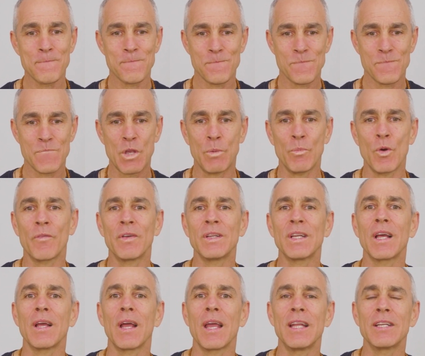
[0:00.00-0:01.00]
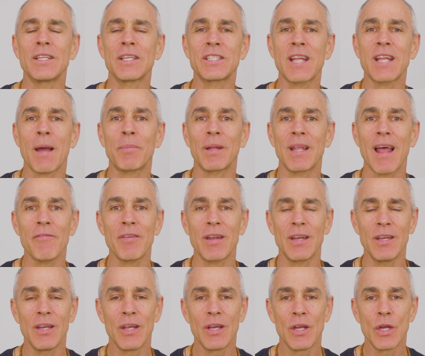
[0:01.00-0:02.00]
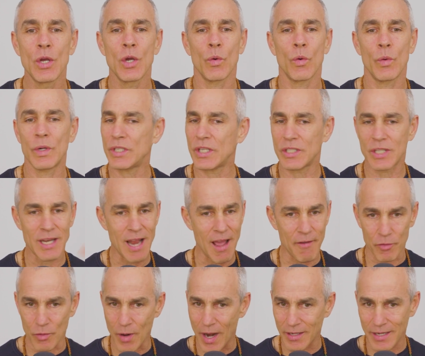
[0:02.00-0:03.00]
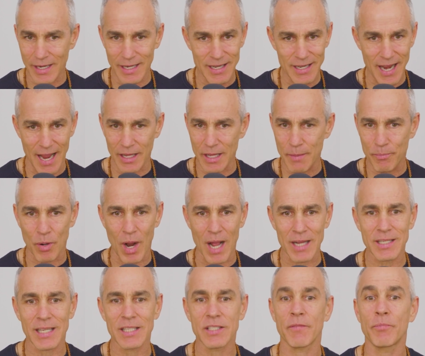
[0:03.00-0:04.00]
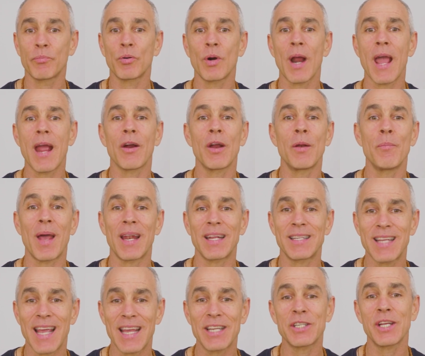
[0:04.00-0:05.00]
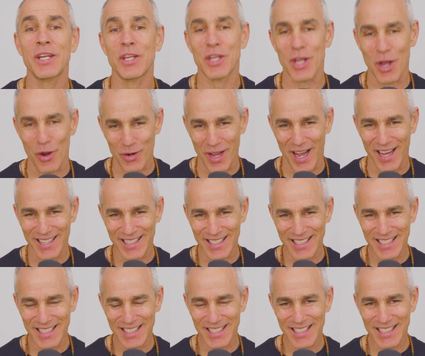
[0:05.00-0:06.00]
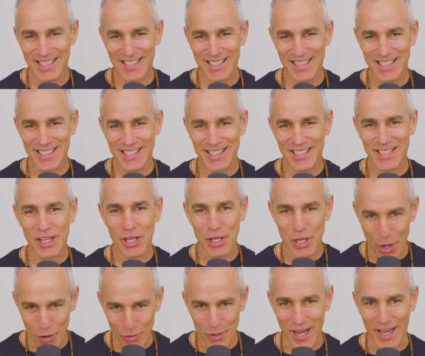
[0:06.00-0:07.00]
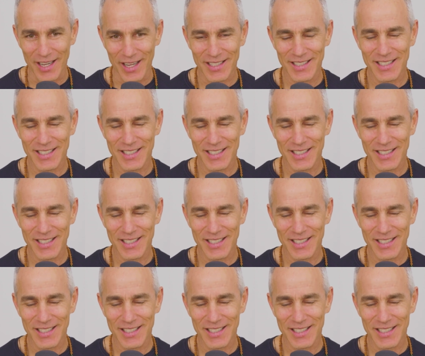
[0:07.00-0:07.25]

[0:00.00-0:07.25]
And you move into step 11, which is a never-ending daily process of prayer and meditation, yoga. Yoga.